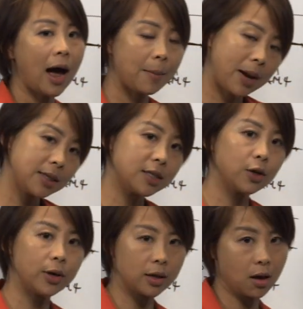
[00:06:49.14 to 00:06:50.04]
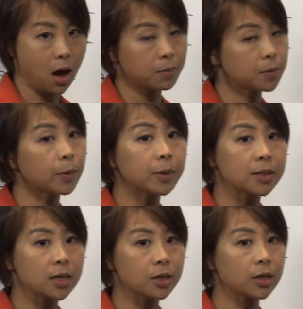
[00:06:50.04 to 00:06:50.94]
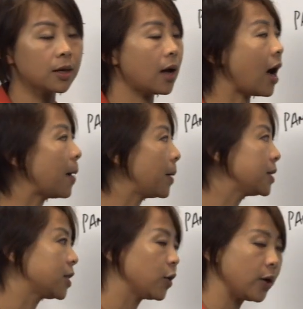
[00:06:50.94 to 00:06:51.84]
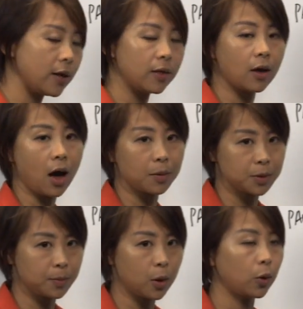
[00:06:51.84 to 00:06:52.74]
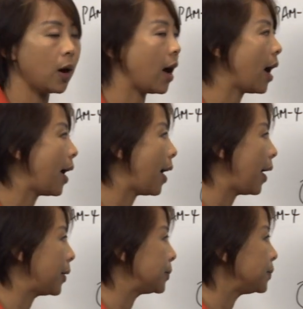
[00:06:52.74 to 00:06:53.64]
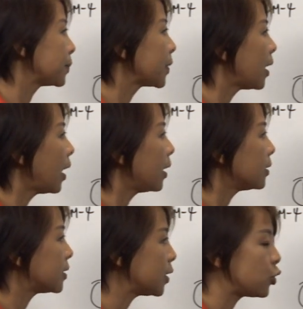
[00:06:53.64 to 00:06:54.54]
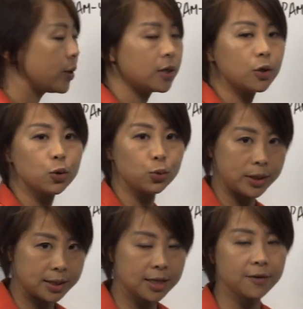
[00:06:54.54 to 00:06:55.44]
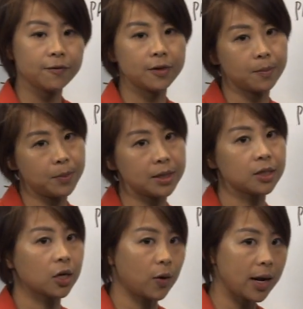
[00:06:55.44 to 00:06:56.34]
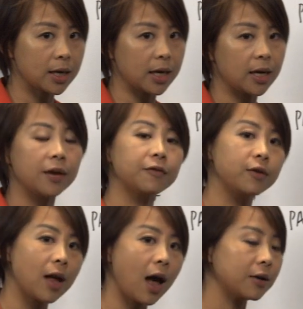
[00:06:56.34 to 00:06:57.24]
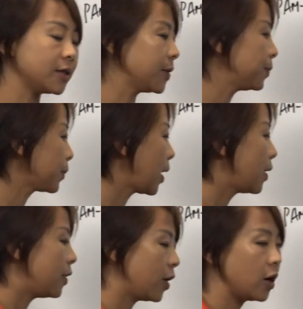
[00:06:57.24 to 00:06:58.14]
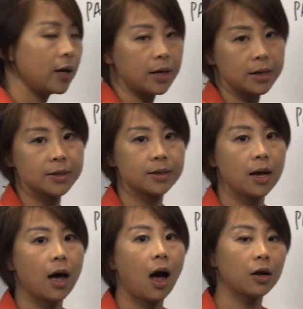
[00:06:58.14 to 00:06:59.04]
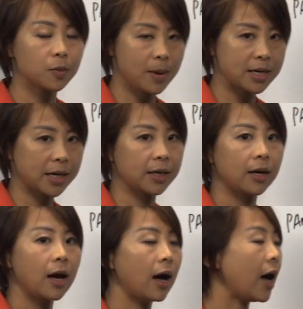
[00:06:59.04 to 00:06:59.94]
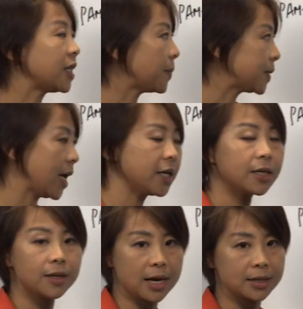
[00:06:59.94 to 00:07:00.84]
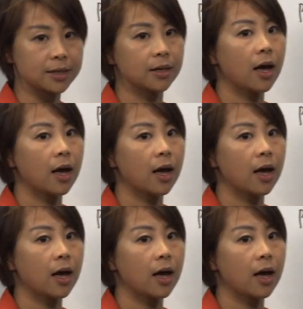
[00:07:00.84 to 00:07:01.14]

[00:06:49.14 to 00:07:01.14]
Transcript: am I still in the optimal position? Am I still in the optimal um, situation to receive the bit correctly? If not, there is automatic adaptation that's